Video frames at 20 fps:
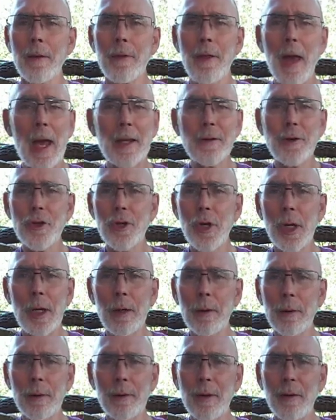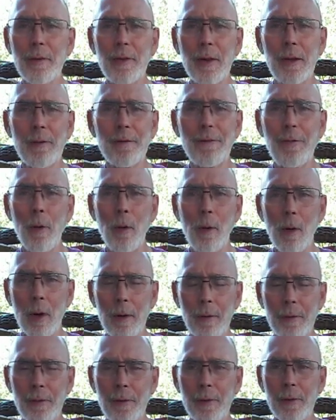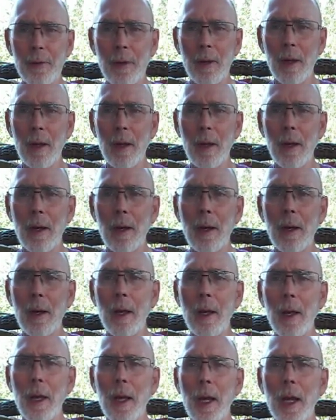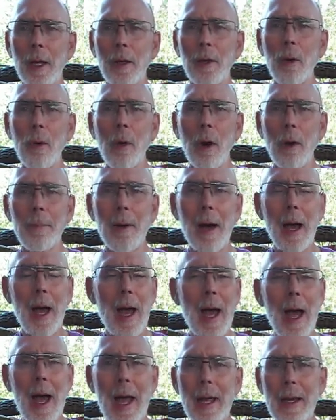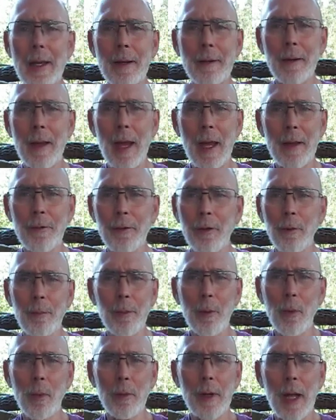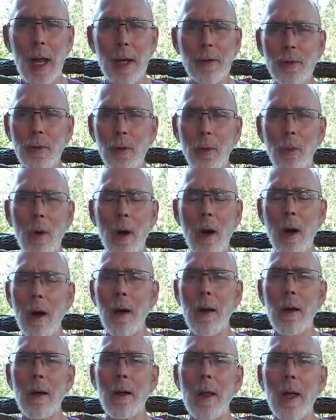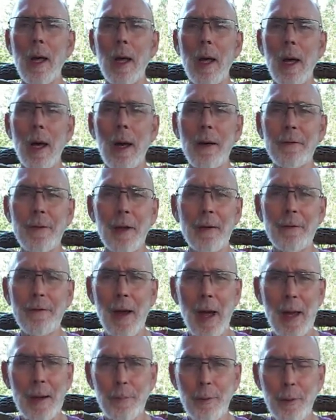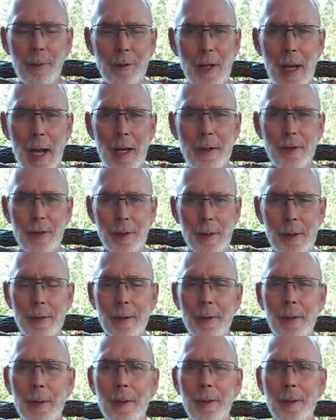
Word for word: that shield is in force. Hallelujah. You are behind that supernatural wall of divine protection.